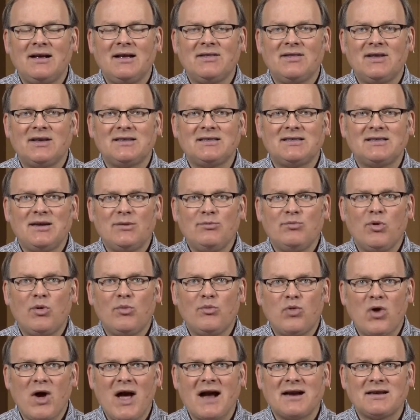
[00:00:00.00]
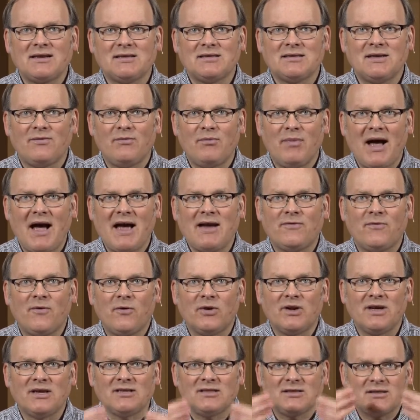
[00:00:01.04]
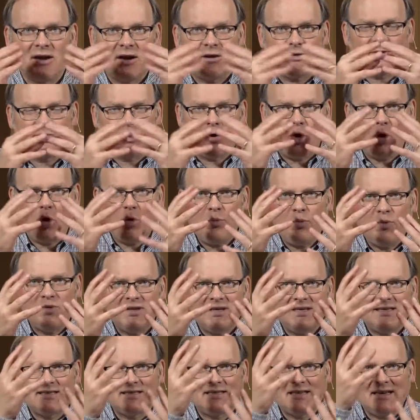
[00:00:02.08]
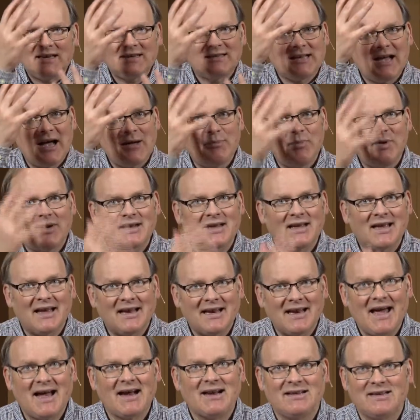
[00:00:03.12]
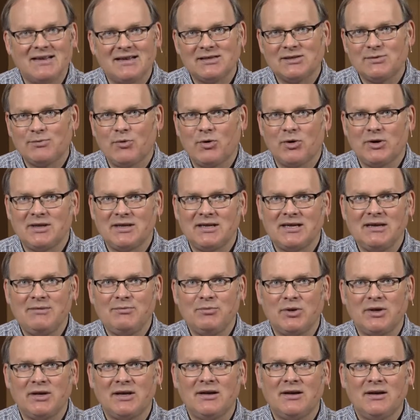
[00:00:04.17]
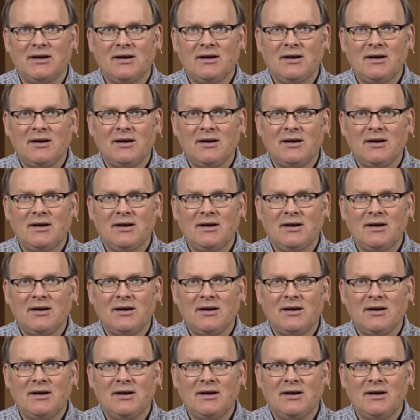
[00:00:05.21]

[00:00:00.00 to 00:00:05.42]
the simple practice of mindfulness starts to open these things up and connect us more deeply.